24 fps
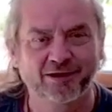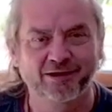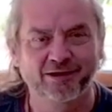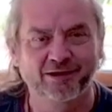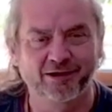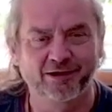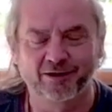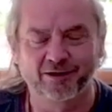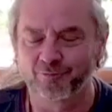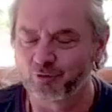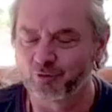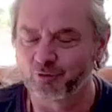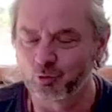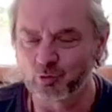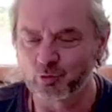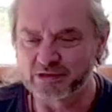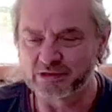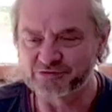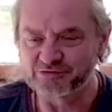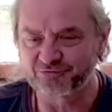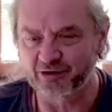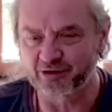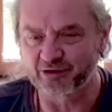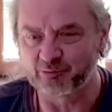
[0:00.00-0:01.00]

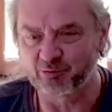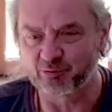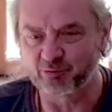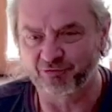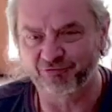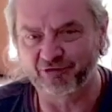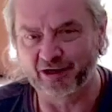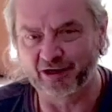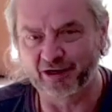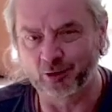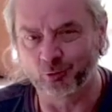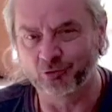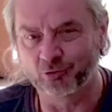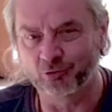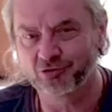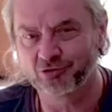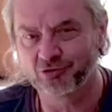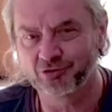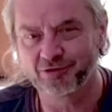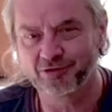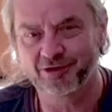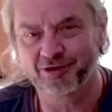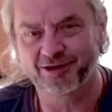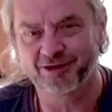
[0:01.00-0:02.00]
Always very profound,
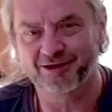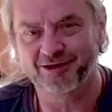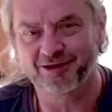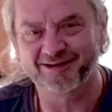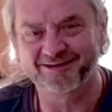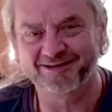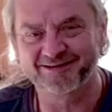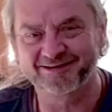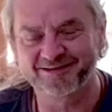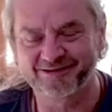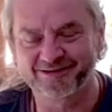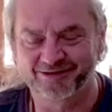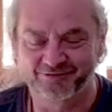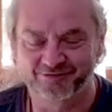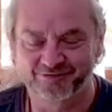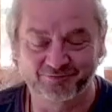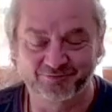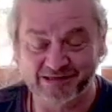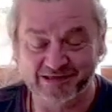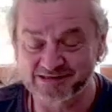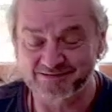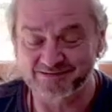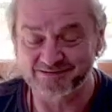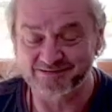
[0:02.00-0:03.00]
and
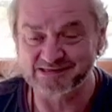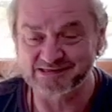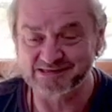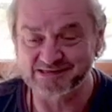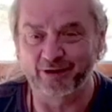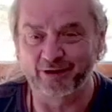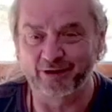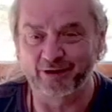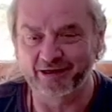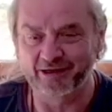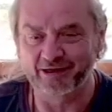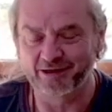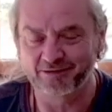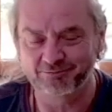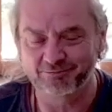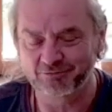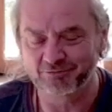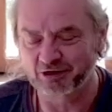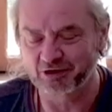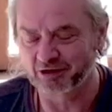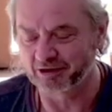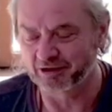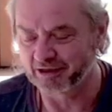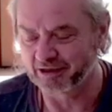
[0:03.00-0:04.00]
that's how
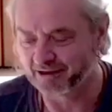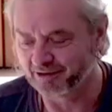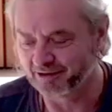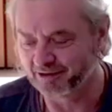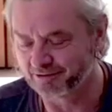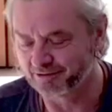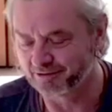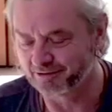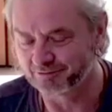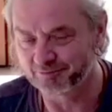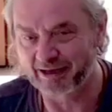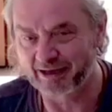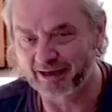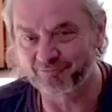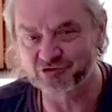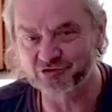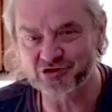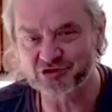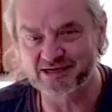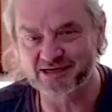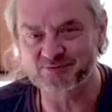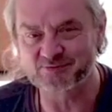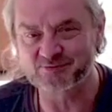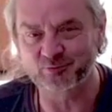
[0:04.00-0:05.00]
I
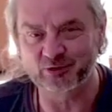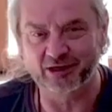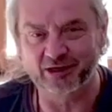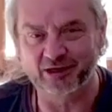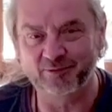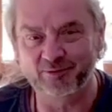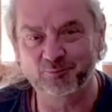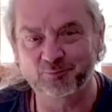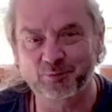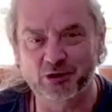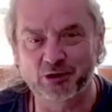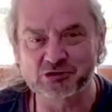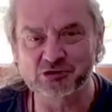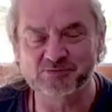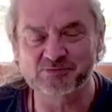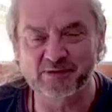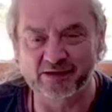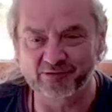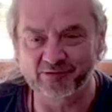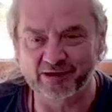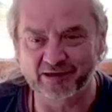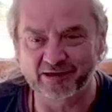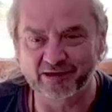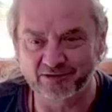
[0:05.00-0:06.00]
advertise them when I post them
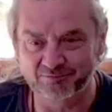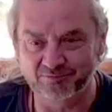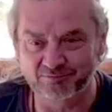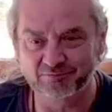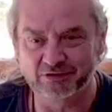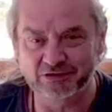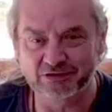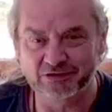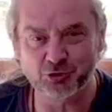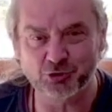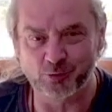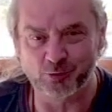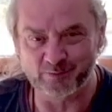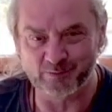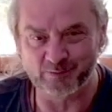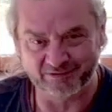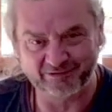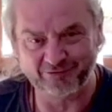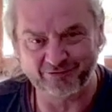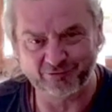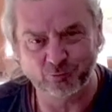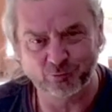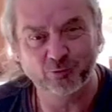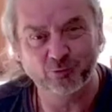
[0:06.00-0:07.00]
out there. Join
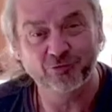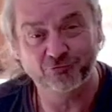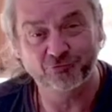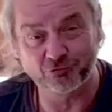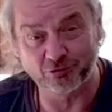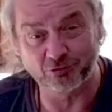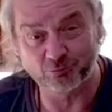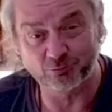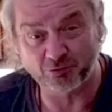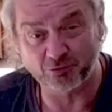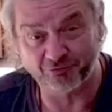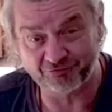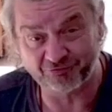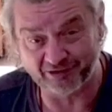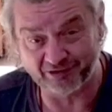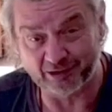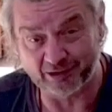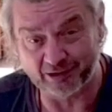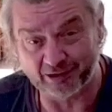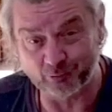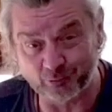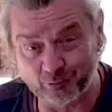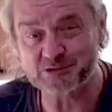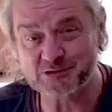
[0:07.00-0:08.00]
me for a
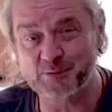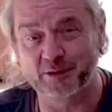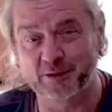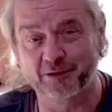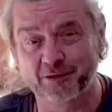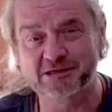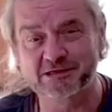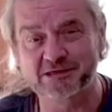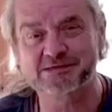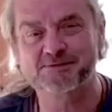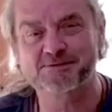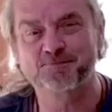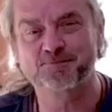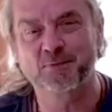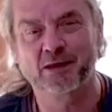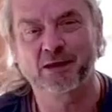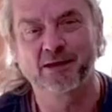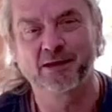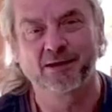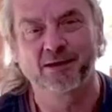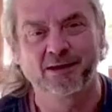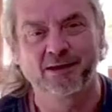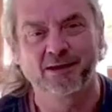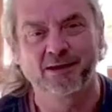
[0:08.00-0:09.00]
profound experience.
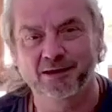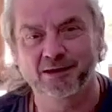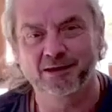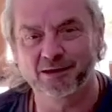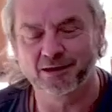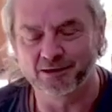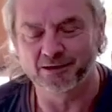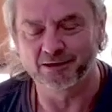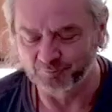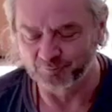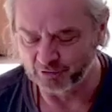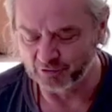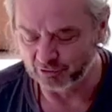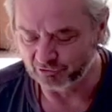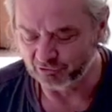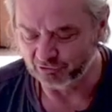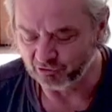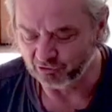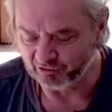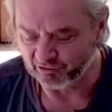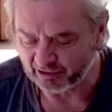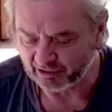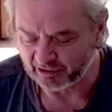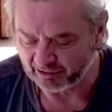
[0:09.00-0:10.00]
You can do
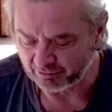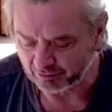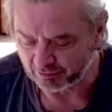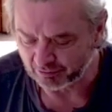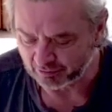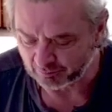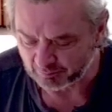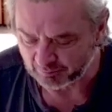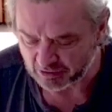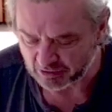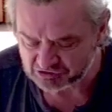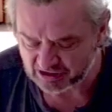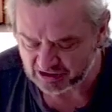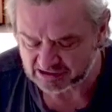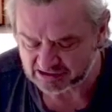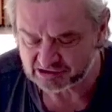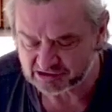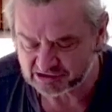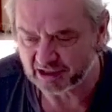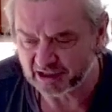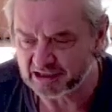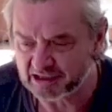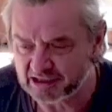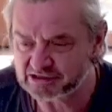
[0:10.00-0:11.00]
that most
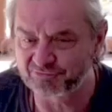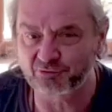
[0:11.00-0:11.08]
Saturdays.